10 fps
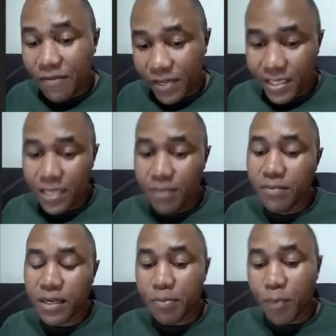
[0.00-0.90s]
victim
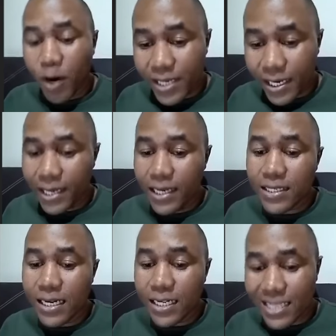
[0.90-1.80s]
report a case
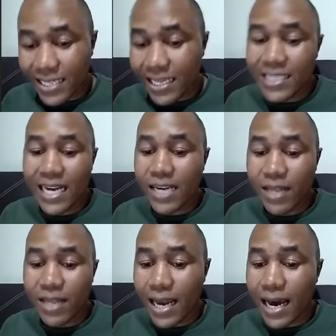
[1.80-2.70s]
and three days down
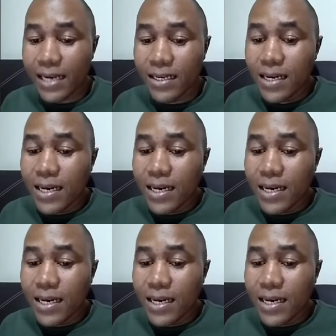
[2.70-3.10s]
the line